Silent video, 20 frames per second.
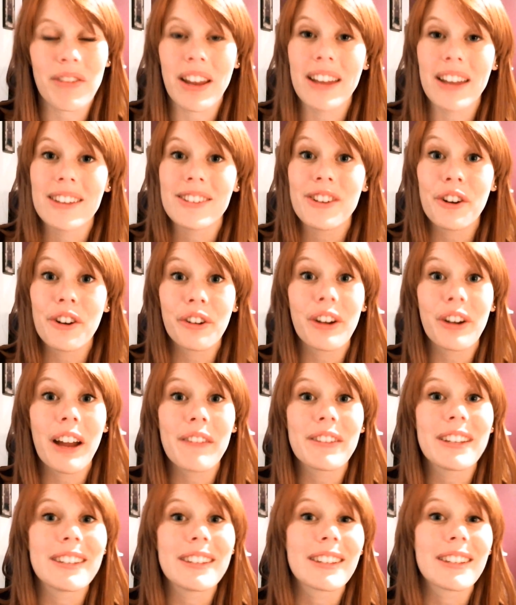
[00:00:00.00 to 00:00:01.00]
and
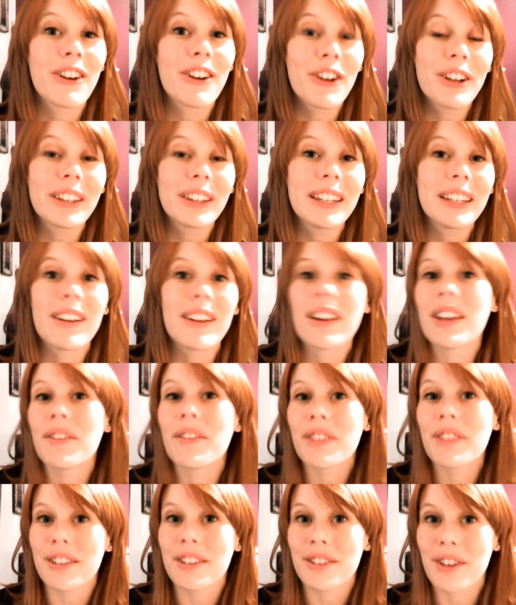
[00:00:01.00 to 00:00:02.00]
StarCraft is currently not
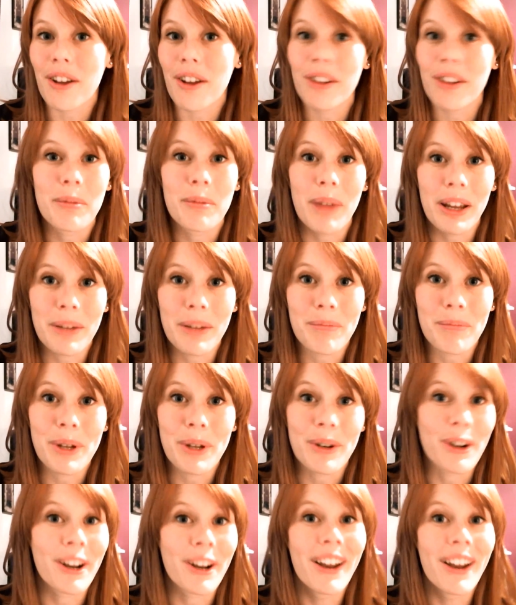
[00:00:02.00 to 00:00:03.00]
even installed in my
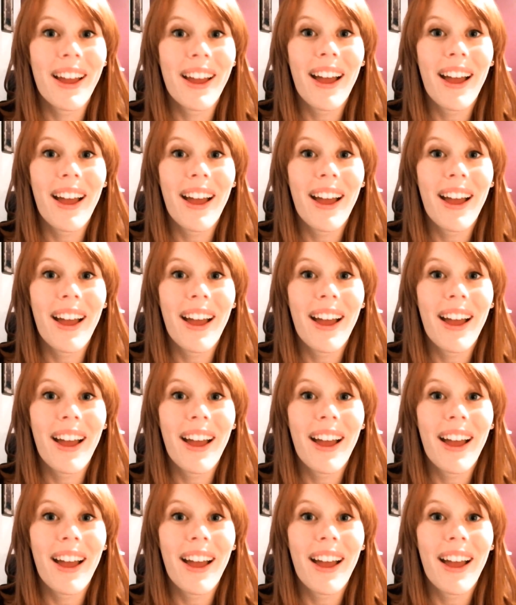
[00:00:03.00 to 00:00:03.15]
computer.